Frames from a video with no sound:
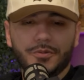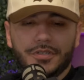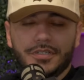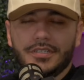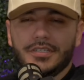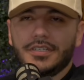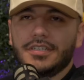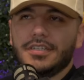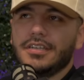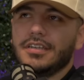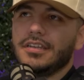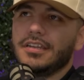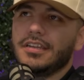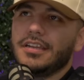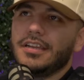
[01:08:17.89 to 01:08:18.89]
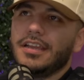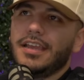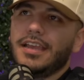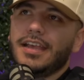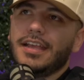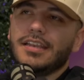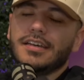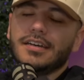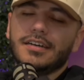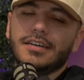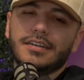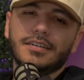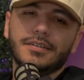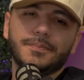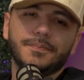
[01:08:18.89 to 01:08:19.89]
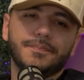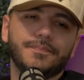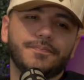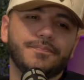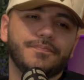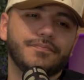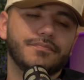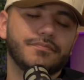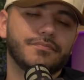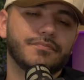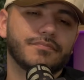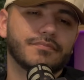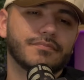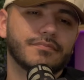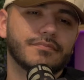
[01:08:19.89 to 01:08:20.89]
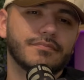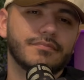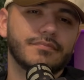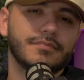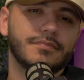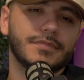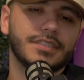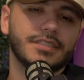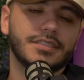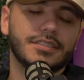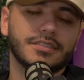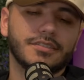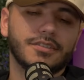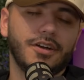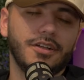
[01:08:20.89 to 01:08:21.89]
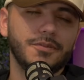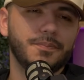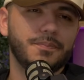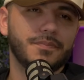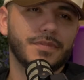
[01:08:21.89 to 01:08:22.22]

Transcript: to her and um, just call her.